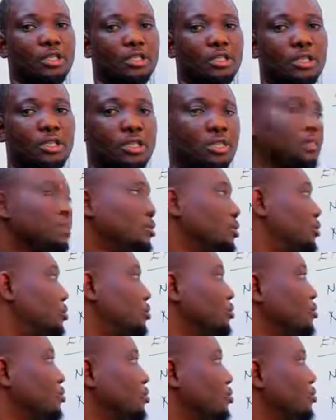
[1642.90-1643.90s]
The
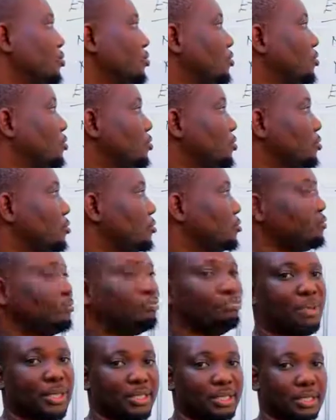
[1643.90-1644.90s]
CO2
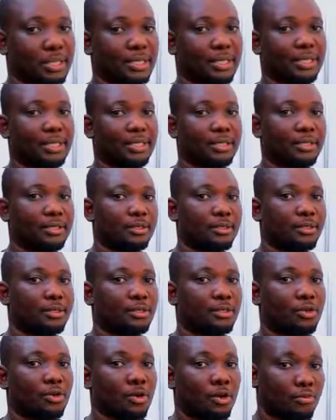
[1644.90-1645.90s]
basically
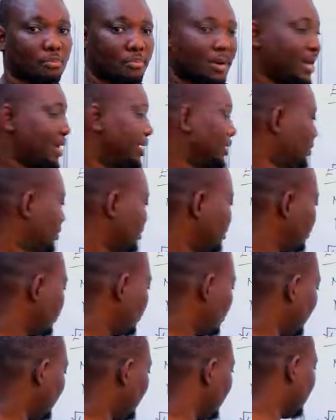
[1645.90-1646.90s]
combined
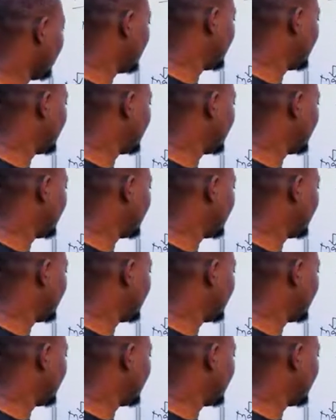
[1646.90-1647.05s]
with